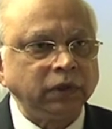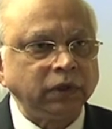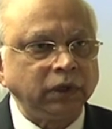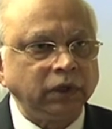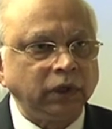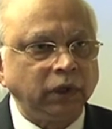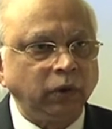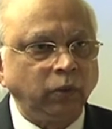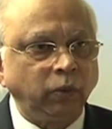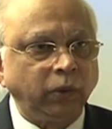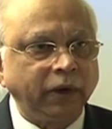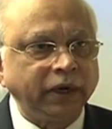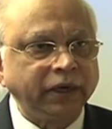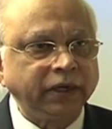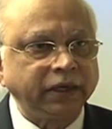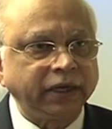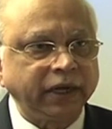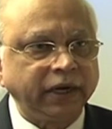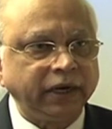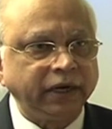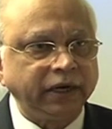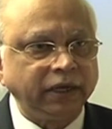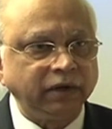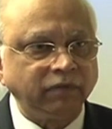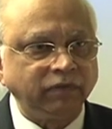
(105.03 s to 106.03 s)
uh, one
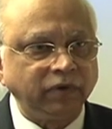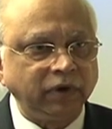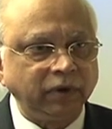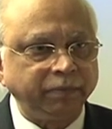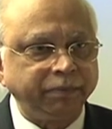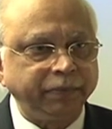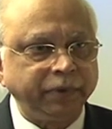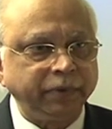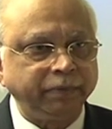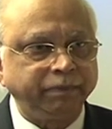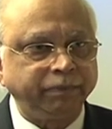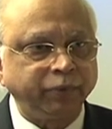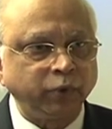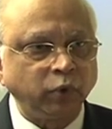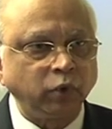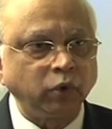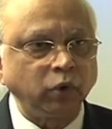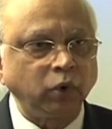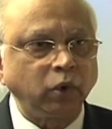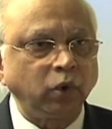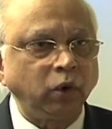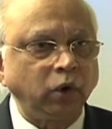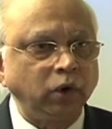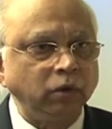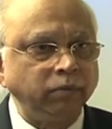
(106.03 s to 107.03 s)
can develop a
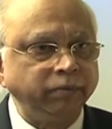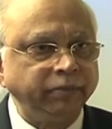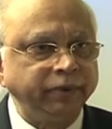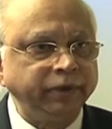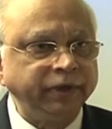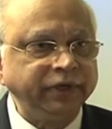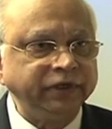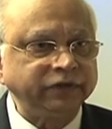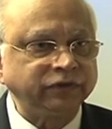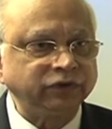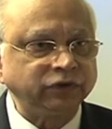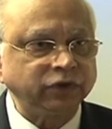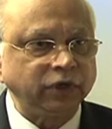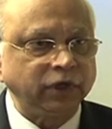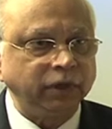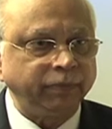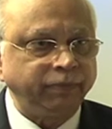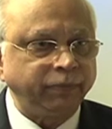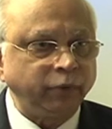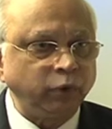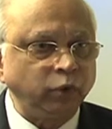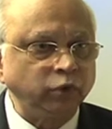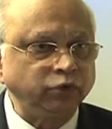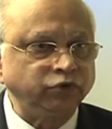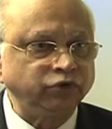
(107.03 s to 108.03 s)
protocol-based
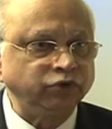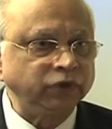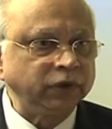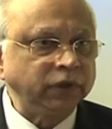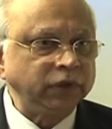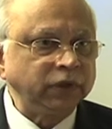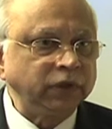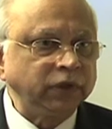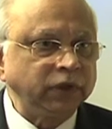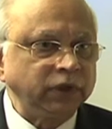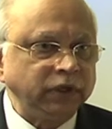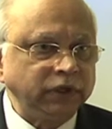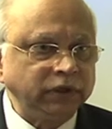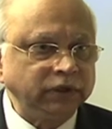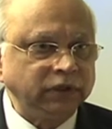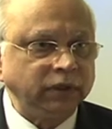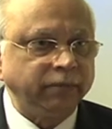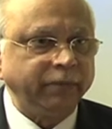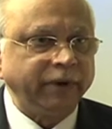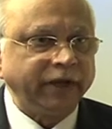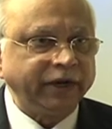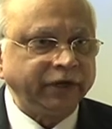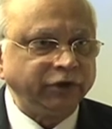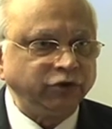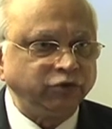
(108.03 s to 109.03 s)
approach in the
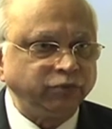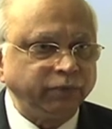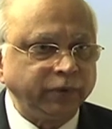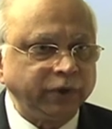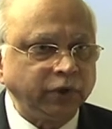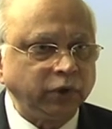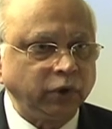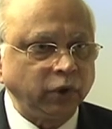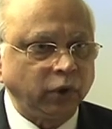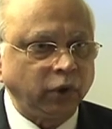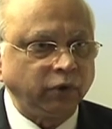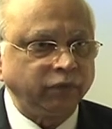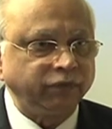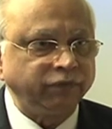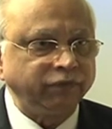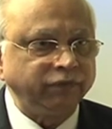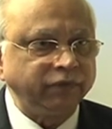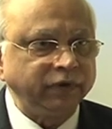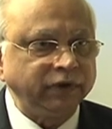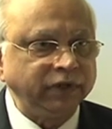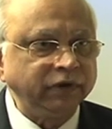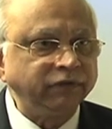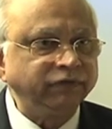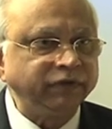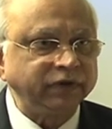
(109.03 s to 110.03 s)
management of
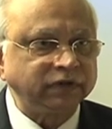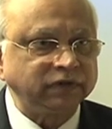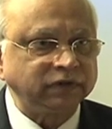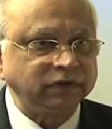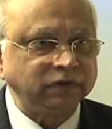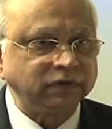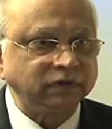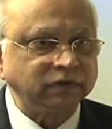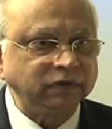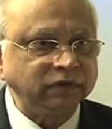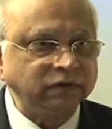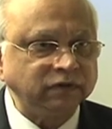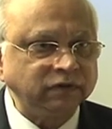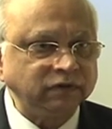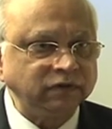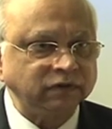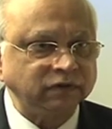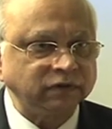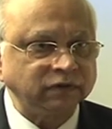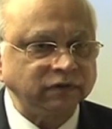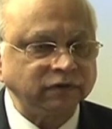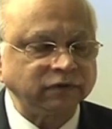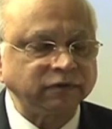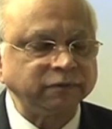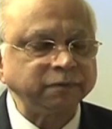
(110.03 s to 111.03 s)
infectious
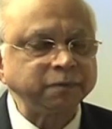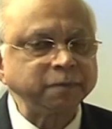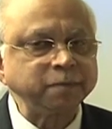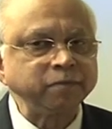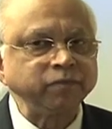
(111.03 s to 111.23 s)
diseases.